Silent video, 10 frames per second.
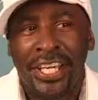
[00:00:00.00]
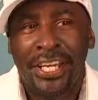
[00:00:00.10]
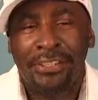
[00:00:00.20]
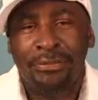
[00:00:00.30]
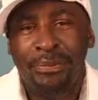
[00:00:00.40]

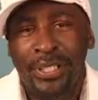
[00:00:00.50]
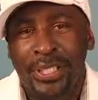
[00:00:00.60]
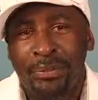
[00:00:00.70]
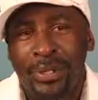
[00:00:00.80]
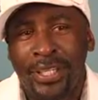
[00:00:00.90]
of
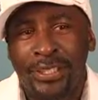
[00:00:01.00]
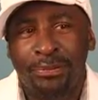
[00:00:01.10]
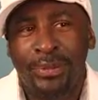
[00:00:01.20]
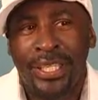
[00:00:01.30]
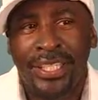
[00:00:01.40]
being a part
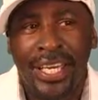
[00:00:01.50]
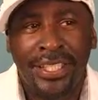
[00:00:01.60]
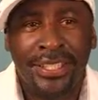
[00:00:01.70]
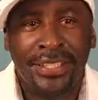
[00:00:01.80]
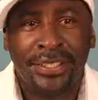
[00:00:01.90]
of my
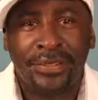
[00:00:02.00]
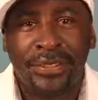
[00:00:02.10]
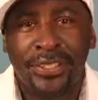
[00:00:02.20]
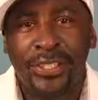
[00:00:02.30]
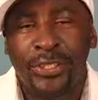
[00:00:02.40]
dad's
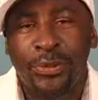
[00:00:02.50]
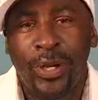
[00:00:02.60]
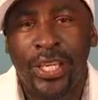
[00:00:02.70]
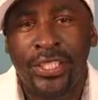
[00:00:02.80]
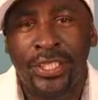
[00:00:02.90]

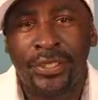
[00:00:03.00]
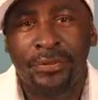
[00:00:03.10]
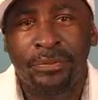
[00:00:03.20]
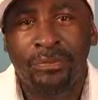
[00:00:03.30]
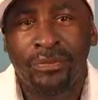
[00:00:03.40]
situation
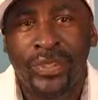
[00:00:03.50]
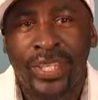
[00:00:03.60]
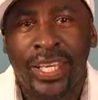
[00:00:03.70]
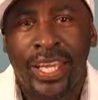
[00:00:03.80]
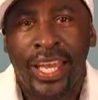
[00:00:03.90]

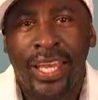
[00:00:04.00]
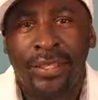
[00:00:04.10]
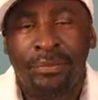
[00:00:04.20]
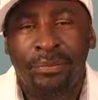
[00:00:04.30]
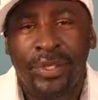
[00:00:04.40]

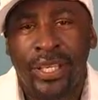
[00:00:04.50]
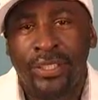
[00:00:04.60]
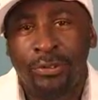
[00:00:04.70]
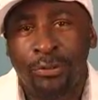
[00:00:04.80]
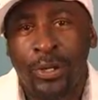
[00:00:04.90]
and
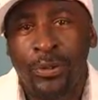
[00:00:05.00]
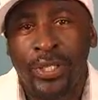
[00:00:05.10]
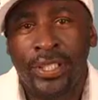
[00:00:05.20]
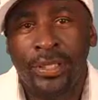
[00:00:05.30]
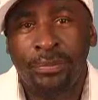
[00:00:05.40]

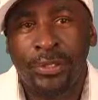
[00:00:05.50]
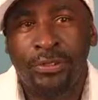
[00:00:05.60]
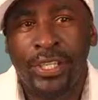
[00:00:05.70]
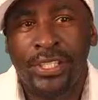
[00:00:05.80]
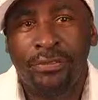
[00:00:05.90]
growing and
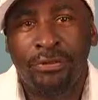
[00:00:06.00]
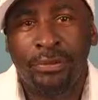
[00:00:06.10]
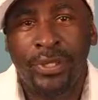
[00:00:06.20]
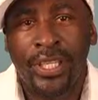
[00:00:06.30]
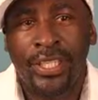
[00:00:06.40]
progressing
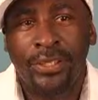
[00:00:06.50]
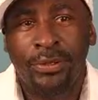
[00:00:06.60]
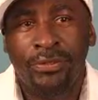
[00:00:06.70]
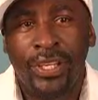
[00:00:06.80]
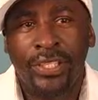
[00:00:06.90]
from there to
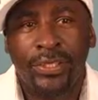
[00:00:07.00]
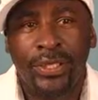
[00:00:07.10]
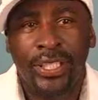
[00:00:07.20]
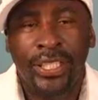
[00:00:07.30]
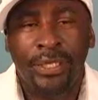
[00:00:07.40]

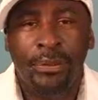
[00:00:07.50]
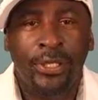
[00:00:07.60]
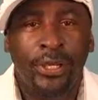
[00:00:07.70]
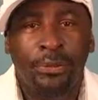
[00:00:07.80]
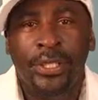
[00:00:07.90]
eventually
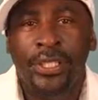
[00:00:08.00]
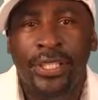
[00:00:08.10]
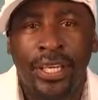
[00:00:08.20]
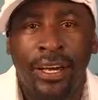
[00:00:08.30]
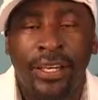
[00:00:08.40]
becoming
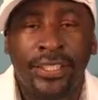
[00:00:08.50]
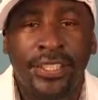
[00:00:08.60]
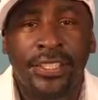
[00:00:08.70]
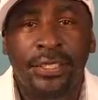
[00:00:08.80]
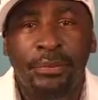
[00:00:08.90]
an
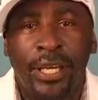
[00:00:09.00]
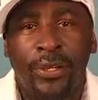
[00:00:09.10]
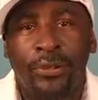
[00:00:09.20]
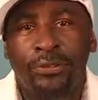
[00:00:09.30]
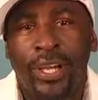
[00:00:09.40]
artist in my
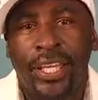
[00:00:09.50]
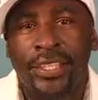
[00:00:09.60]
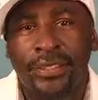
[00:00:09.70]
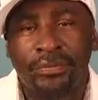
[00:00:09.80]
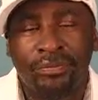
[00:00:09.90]
own right.